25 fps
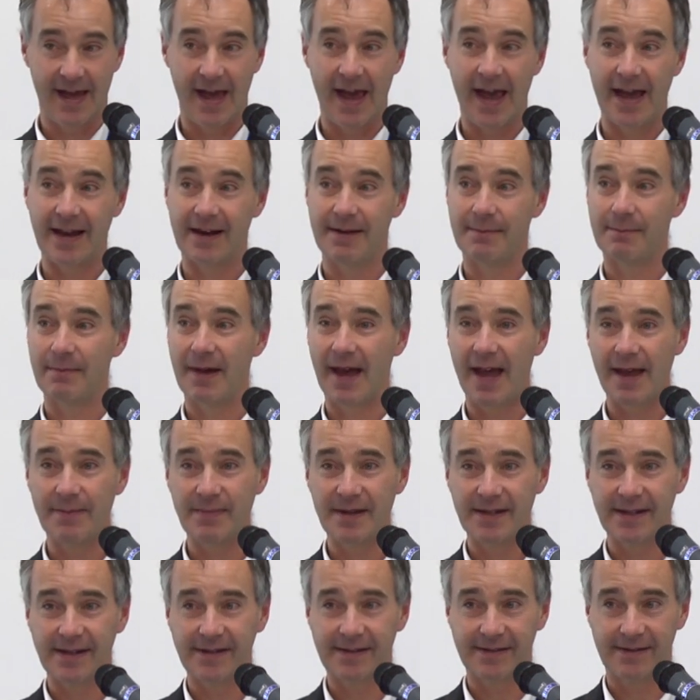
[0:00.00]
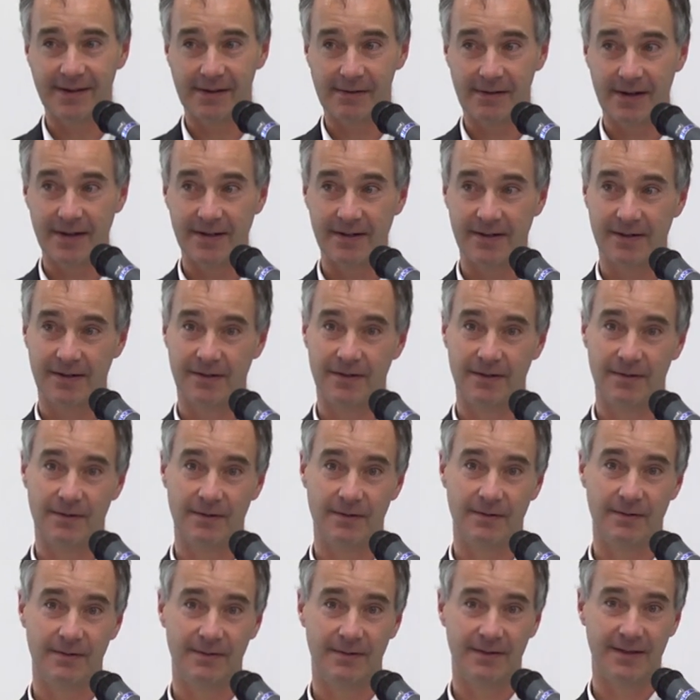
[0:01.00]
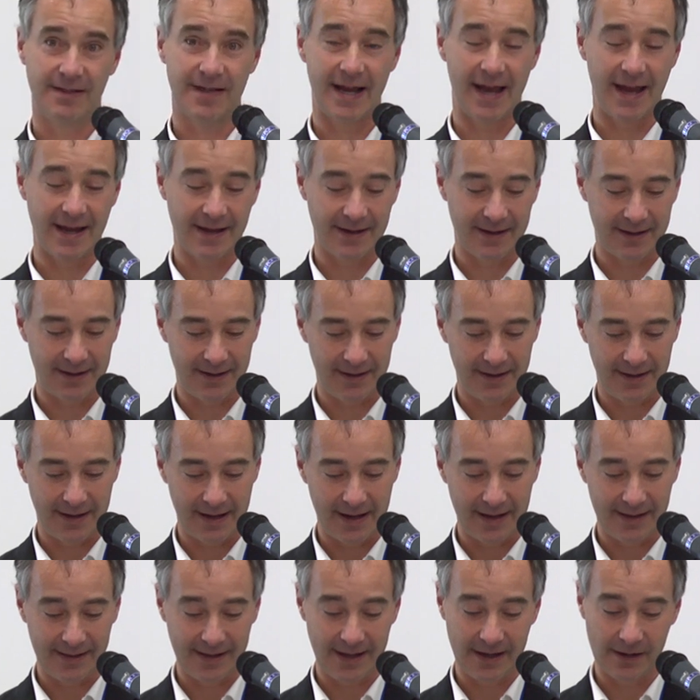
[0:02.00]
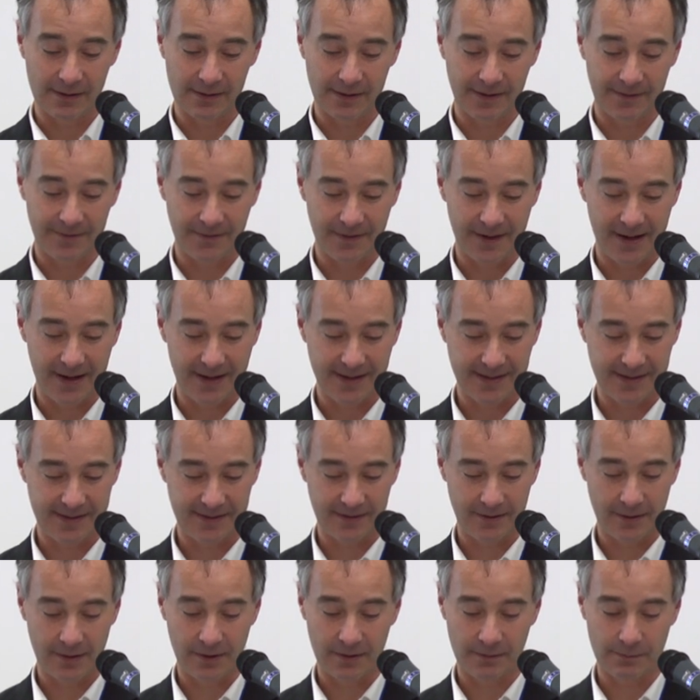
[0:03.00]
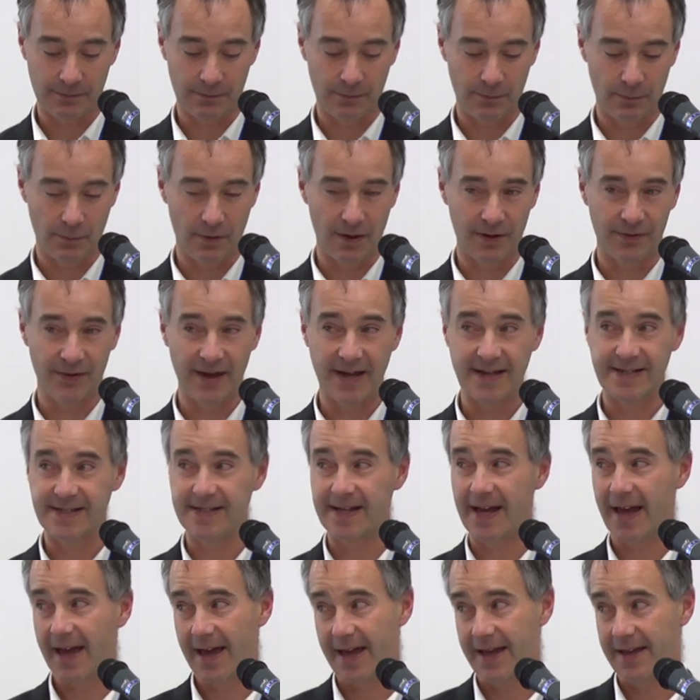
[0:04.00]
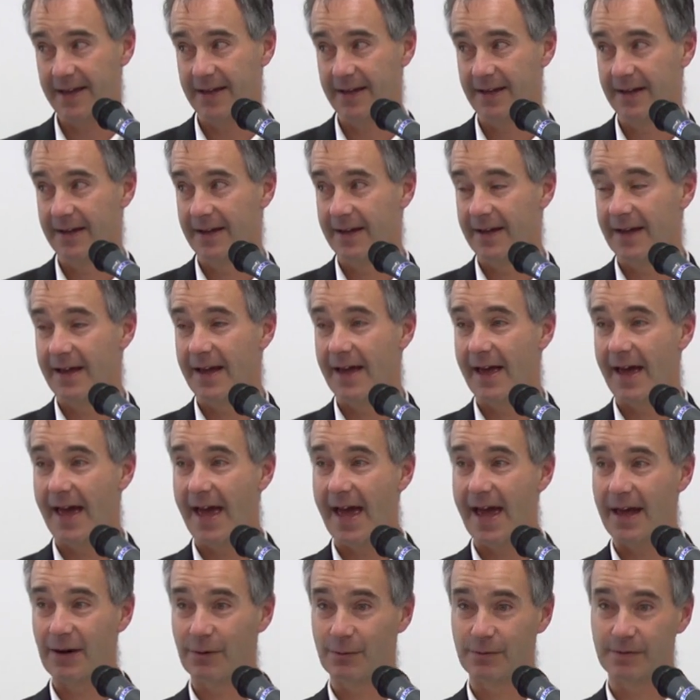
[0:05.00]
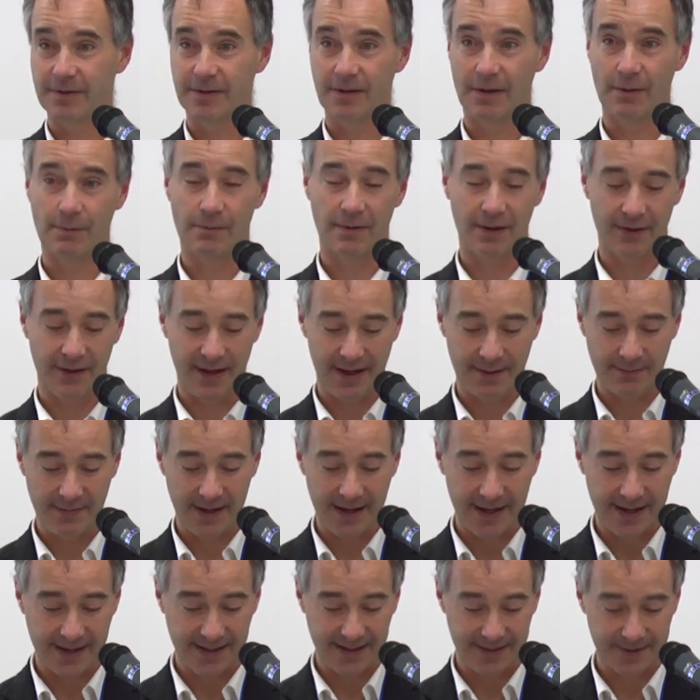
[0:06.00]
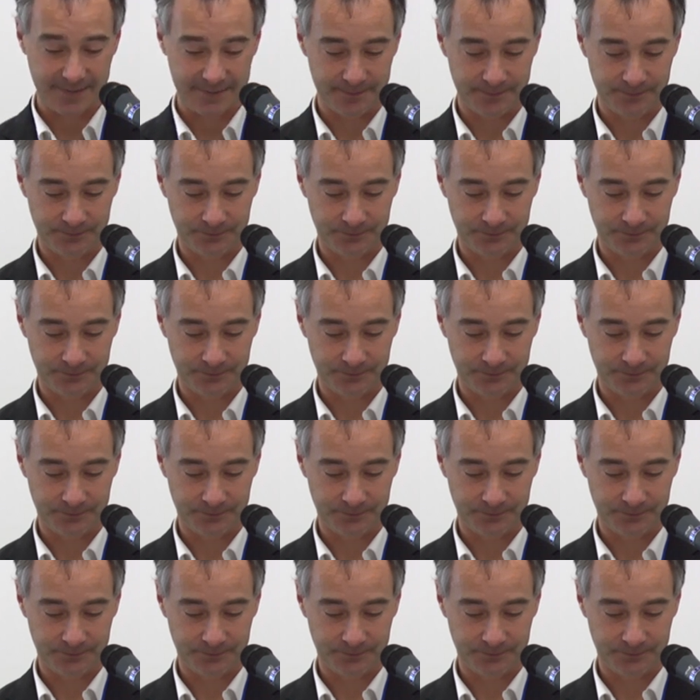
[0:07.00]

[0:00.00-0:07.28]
and it may be necessary to take legal advice on what they say and also what they mean.